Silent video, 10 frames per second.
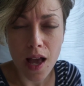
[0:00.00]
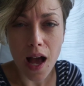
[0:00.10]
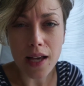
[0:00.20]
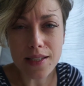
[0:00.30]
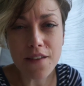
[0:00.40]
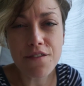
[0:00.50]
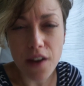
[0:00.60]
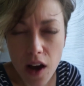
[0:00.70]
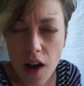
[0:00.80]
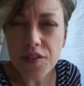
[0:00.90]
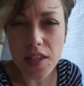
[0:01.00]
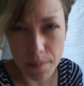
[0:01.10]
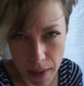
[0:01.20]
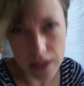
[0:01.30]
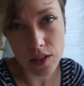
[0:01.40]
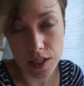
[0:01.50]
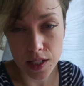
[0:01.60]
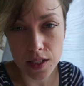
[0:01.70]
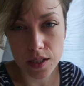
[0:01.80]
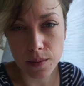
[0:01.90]
I say fuck off to the medical
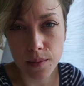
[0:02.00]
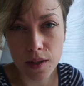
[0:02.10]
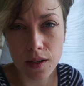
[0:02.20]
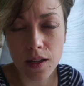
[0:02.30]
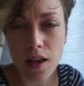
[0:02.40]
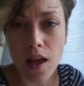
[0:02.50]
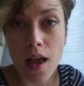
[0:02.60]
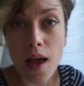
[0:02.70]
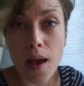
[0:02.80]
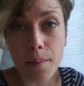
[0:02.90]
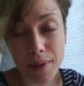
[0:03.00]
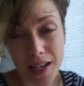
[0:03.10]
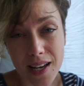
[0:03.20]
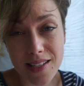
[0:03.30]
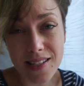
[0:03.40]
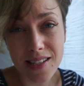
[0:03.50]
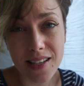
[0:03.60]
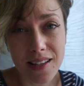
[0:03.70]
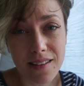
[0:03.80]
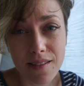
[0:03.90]
system because
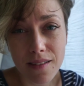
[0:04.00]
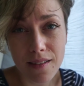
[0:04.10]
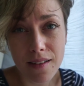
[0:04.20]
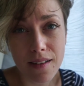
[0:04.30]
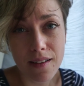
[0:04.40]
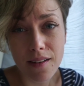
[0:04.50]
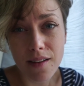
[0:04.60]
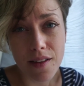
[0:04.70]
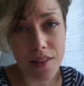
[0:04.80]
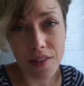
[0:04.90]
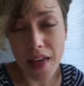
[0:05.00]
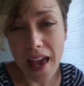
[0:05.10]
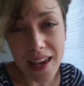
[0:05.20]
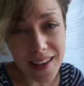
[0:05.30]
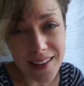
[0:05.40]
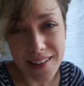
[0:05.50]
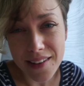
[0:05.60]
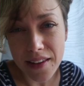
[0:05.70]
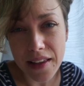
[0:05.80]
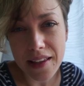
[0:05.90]
they
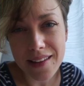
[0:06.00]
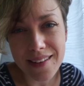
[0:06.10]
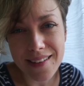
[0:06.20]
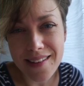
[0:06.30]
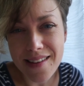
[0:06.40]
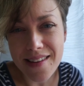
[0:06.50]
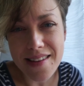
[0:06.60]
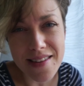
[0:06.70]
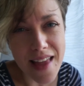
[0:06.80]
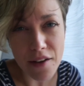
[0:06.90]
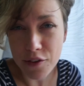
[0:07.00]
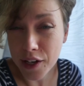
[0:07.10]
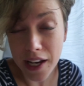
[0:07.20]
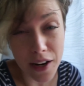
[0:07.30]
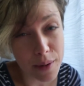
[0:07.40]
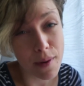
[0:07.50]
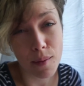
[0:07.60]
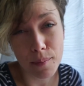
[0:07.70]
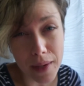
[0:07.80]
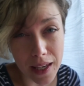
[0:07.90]
never cared
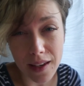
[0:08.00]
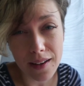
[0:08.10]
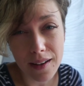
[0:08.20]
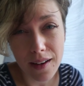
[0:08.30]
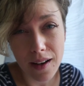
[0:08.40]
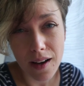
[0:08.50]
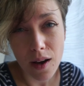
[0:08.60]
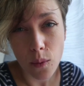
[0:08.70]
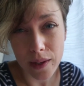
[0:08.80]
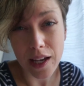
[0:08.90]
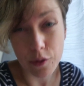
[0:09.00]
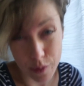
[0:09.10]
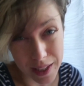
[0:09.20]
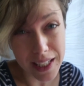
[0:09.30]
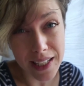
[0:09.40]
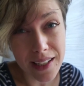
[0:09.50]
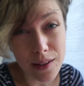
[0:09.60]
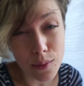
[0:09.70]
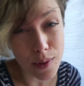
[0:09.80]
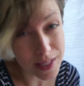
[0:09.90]
about me when I really
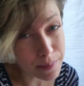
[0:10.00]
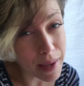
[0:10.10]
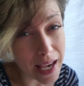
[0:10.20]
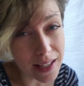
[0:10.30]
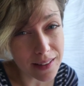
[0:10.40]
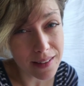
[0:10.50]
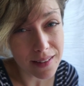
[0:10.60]
was in pain.